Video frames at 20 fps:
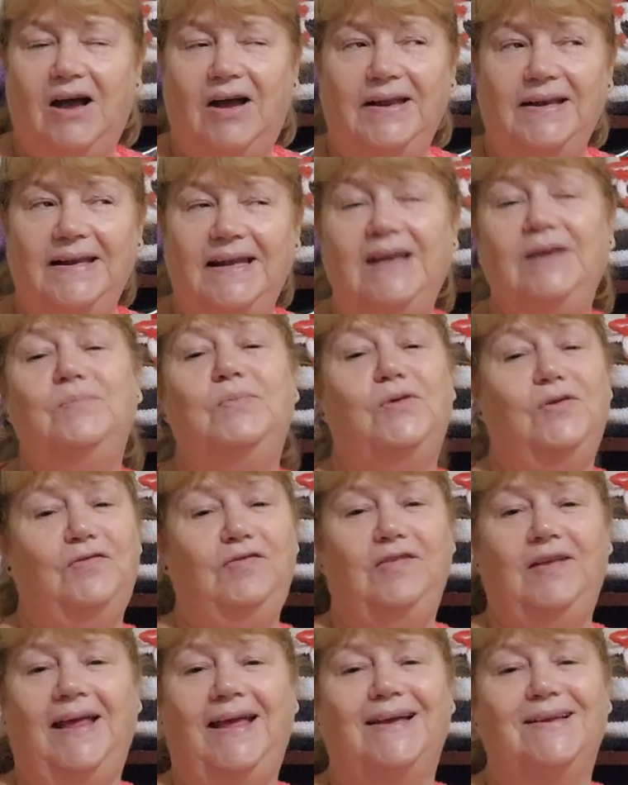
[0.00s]
need more
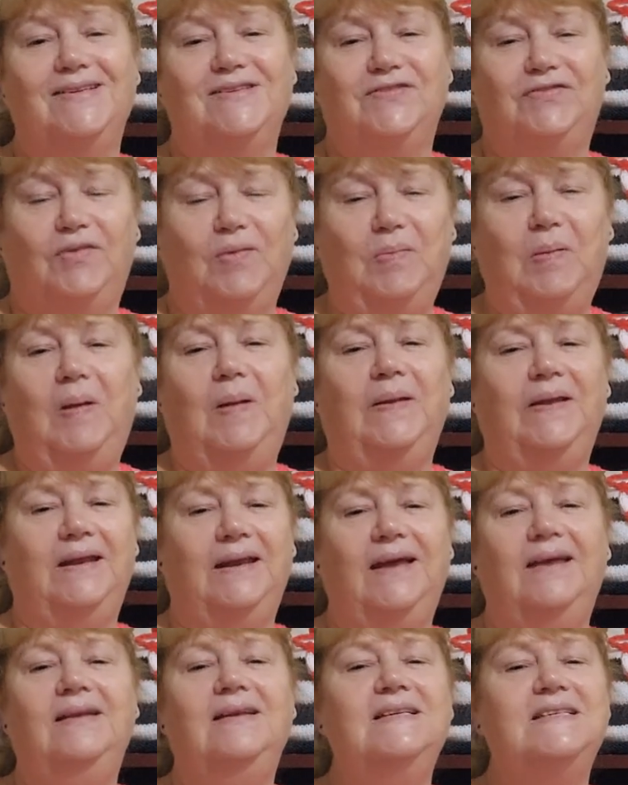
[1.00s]
flowers for
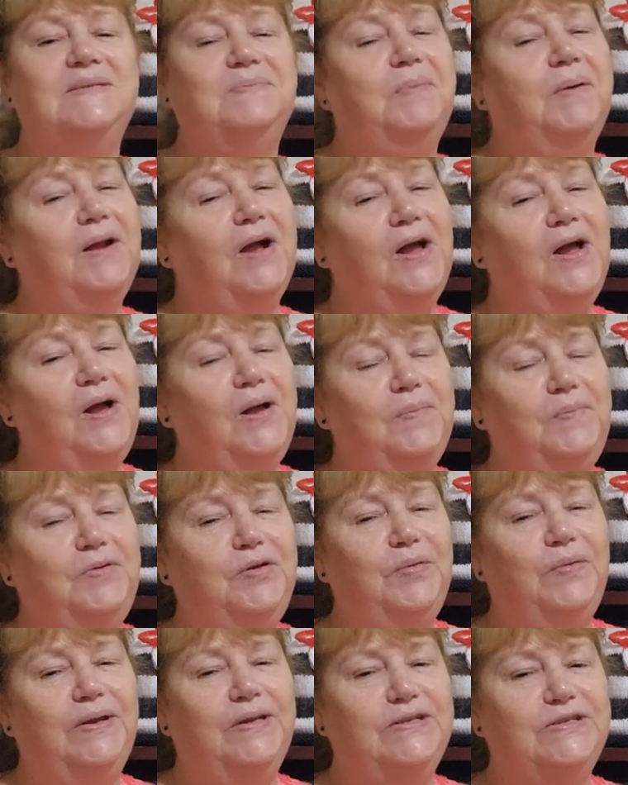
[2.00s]
pollinators, but I hope
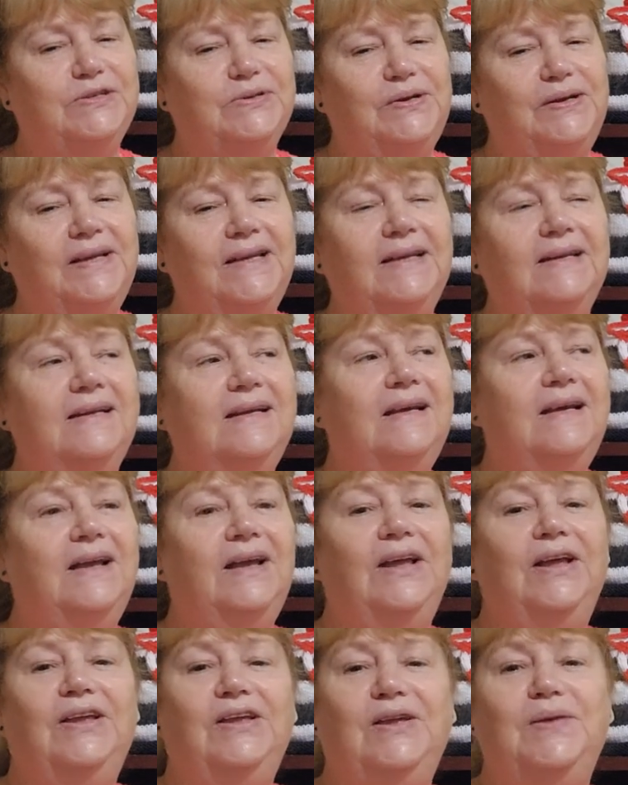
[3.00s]
you enjoy it.
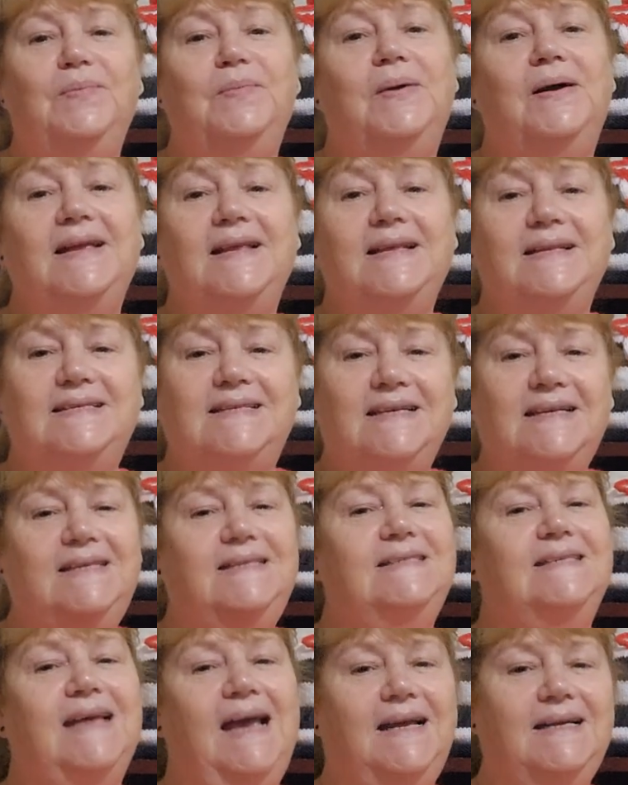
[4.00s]
You might see
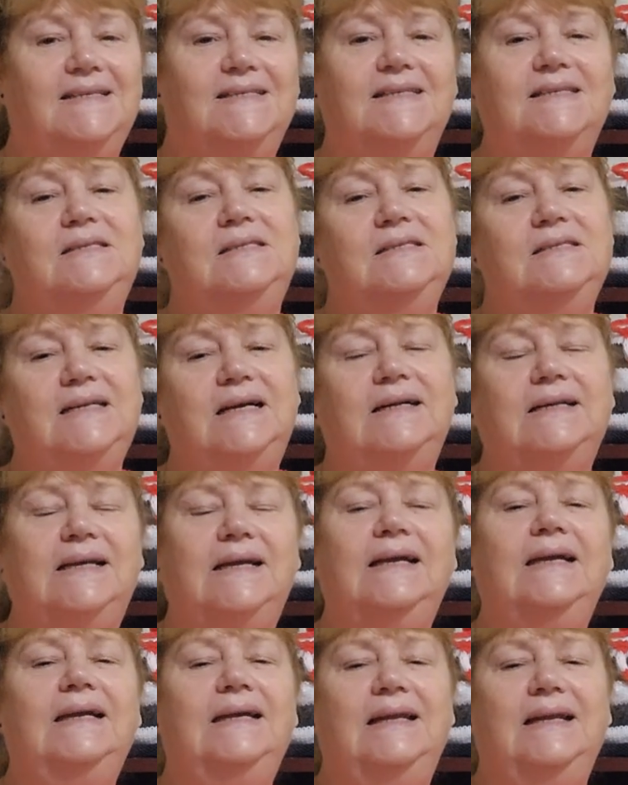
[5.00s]
Saxon
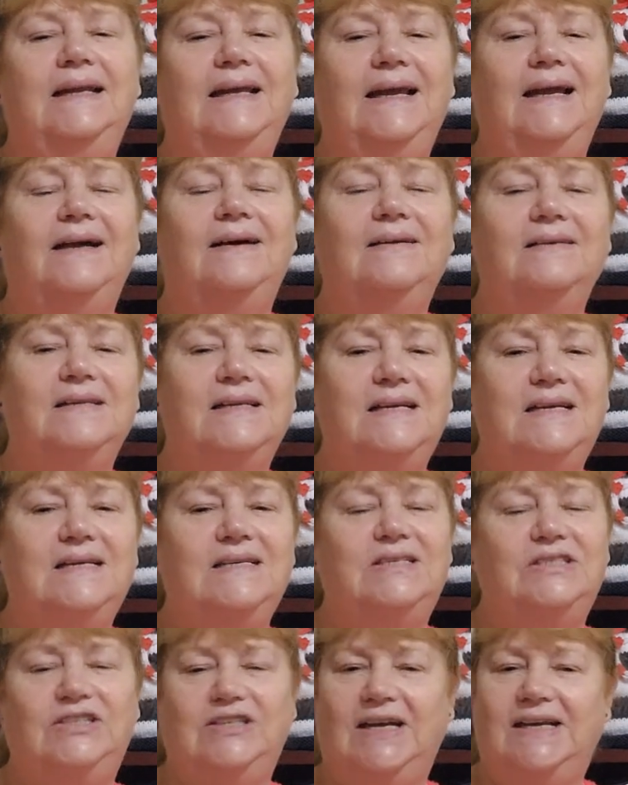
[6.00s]
ducking in and out.
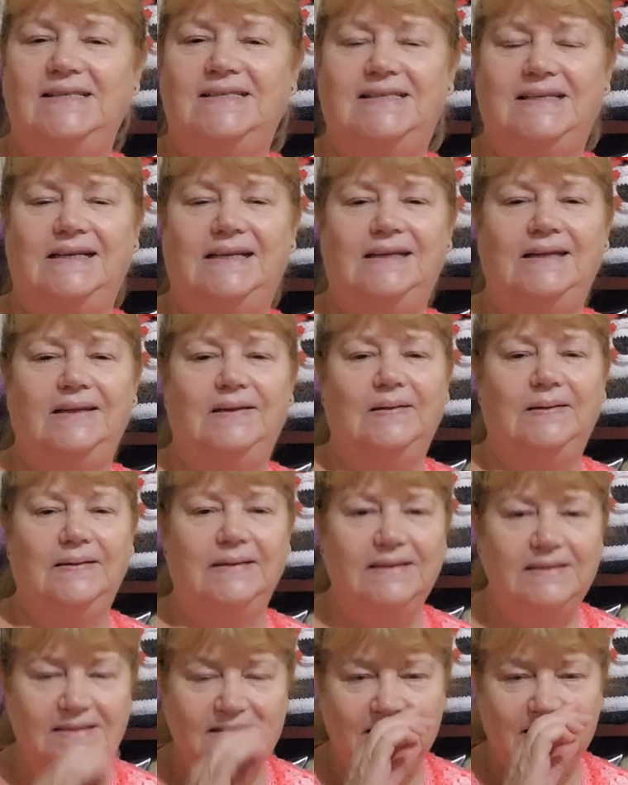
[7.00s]
He's chasing little
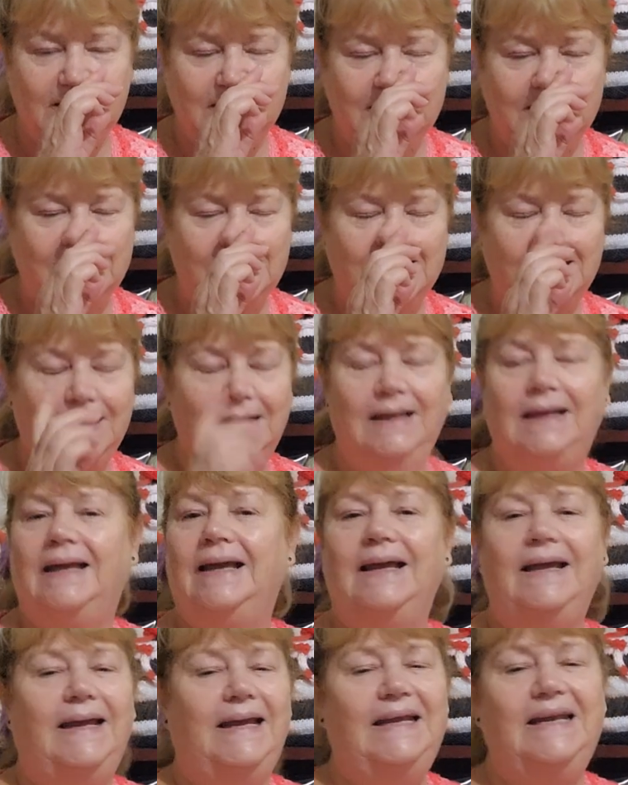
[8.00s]
lizards.
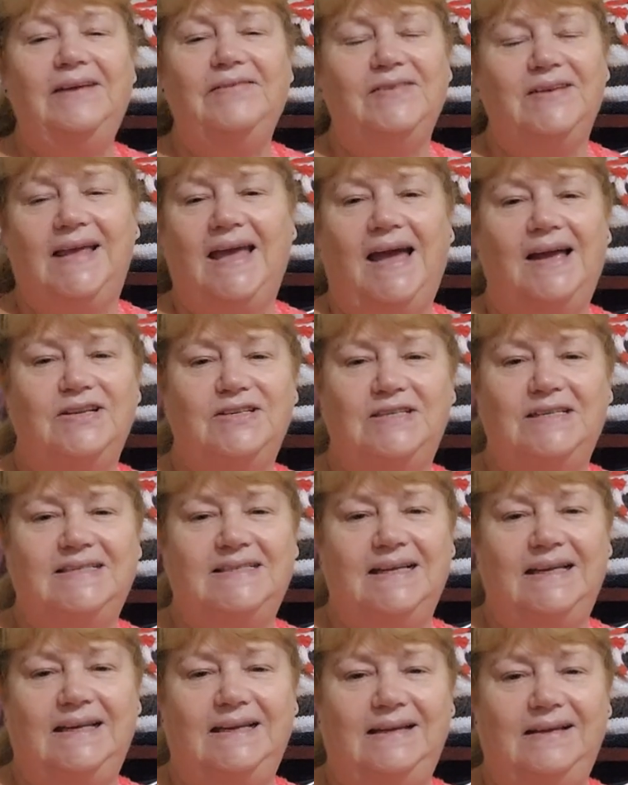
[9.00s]
He never catches
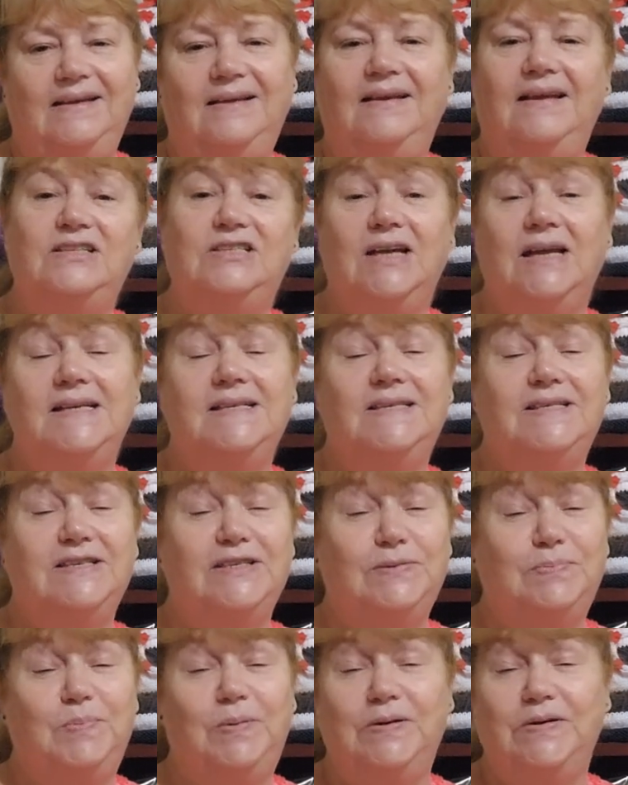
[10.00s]
any. He
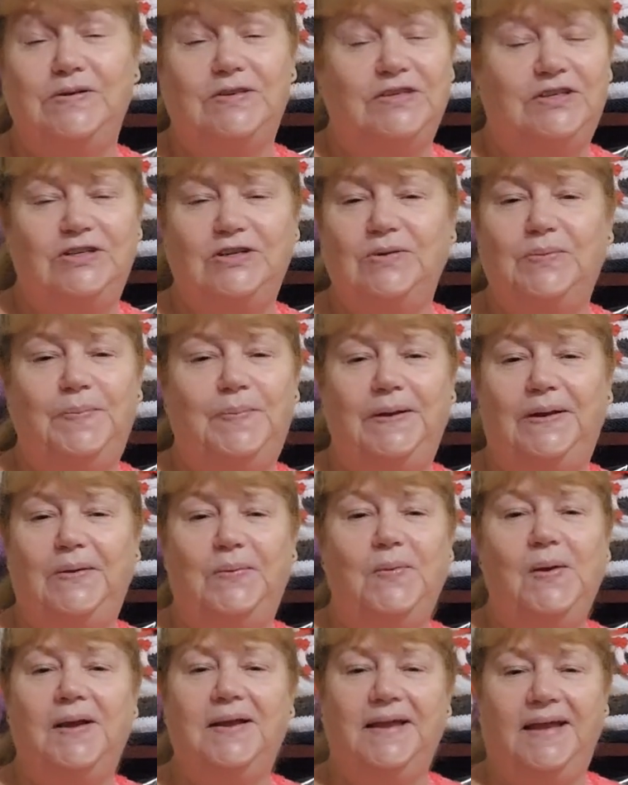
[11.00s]
chases birds too, but he
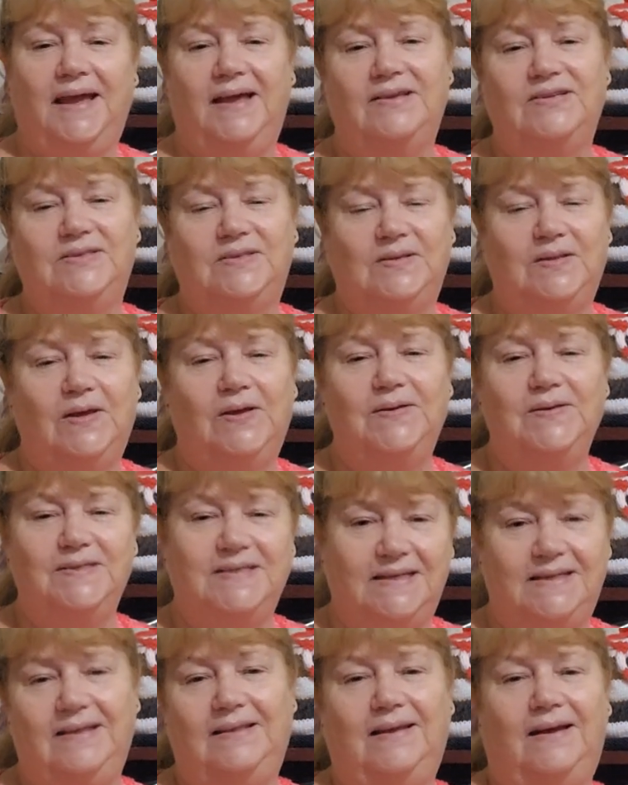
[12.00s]
won't catch
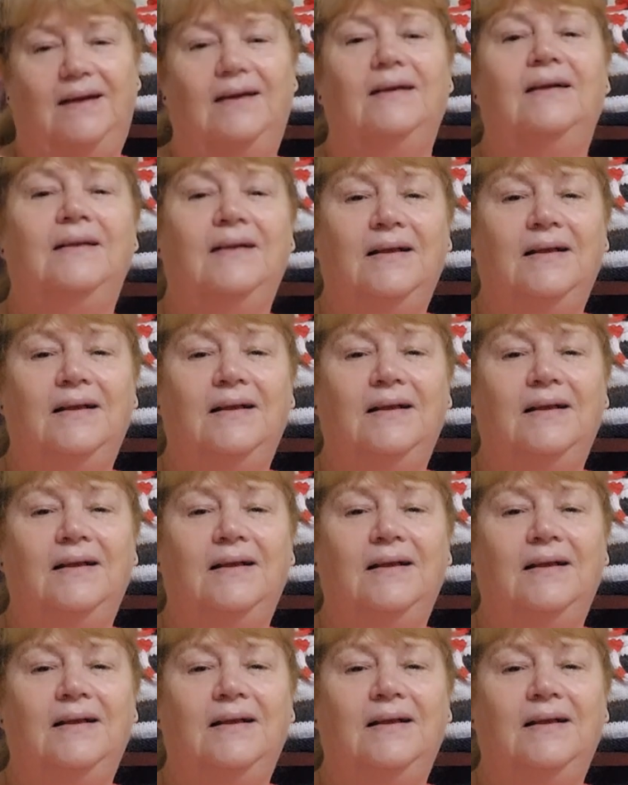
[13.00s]
those either,